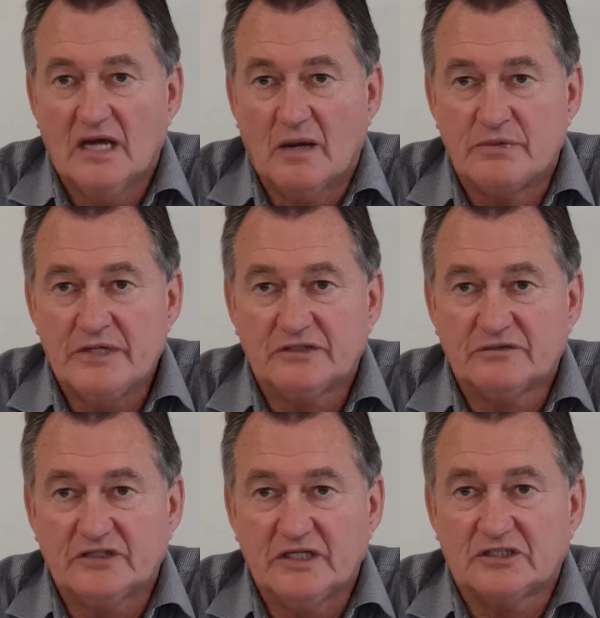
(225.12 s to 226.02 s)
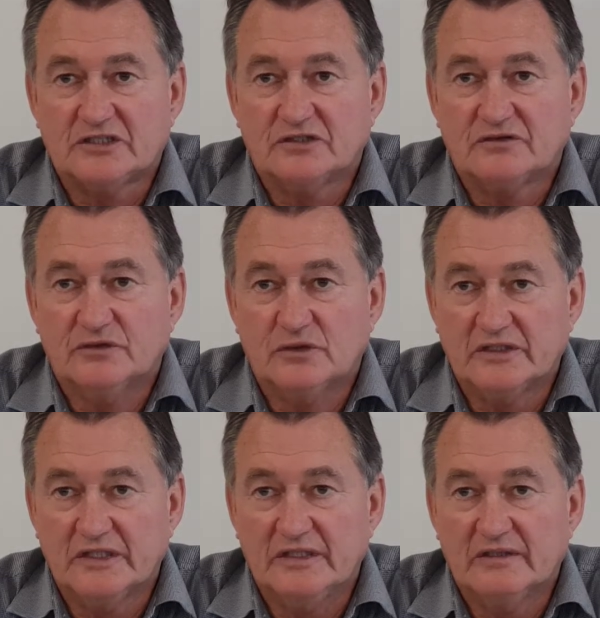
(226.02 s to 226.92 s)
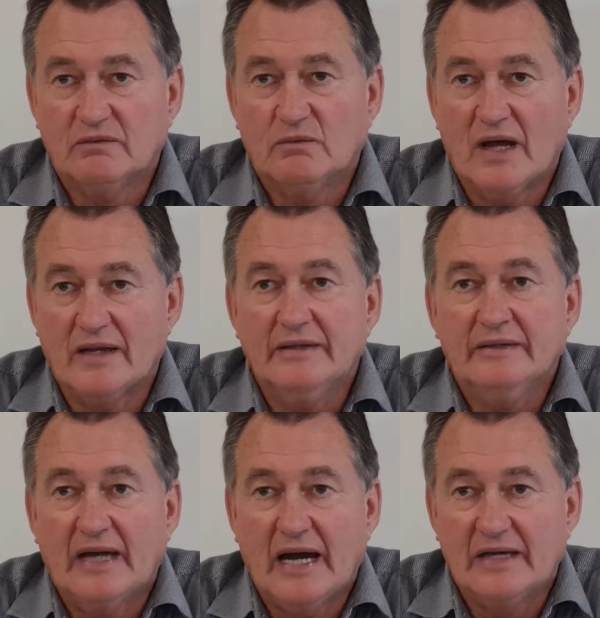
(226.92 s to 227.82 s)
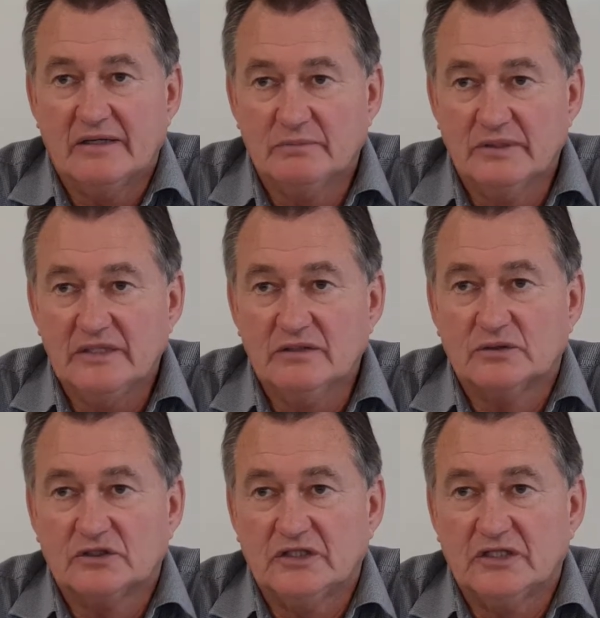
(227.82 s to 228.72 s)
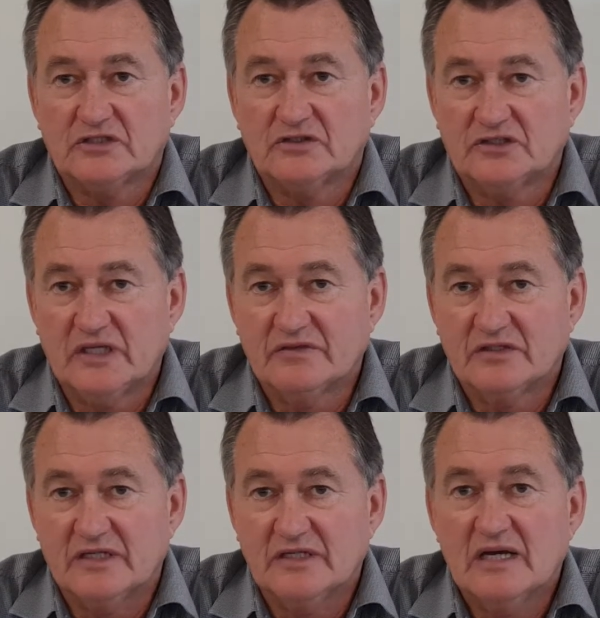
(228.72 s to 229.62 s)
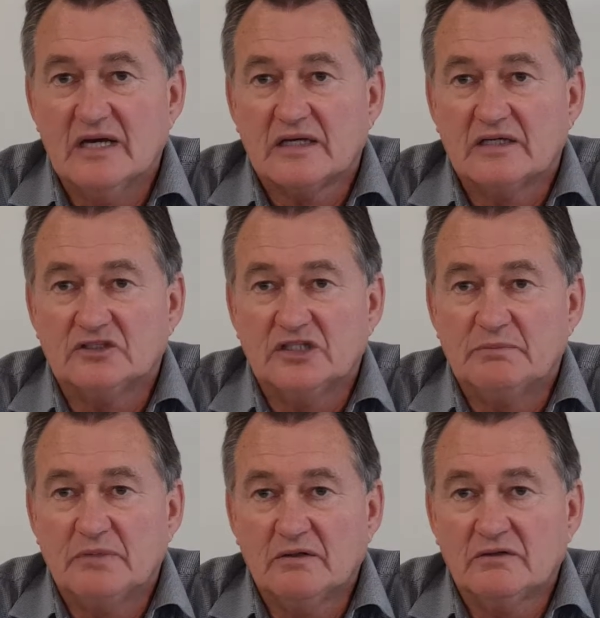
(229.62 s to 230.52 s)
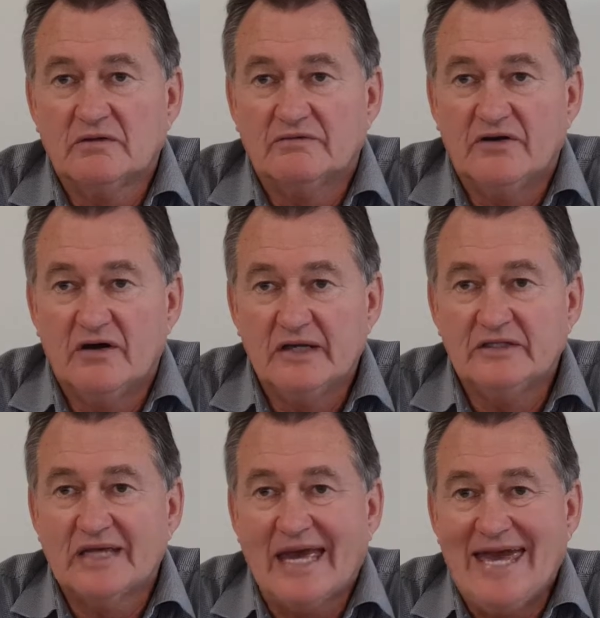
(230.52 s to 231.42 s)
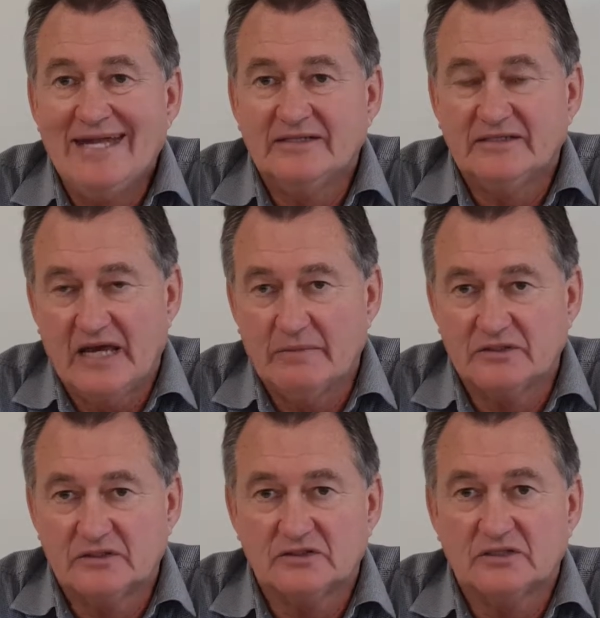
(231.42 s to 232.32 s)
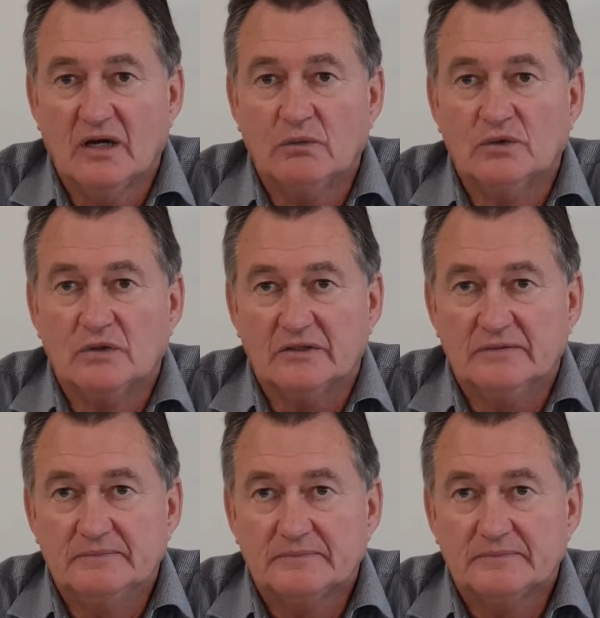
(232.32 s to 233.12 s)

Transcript: A breach of Sections 14(1) A and B or Section 17 can see both fines and damages awarded.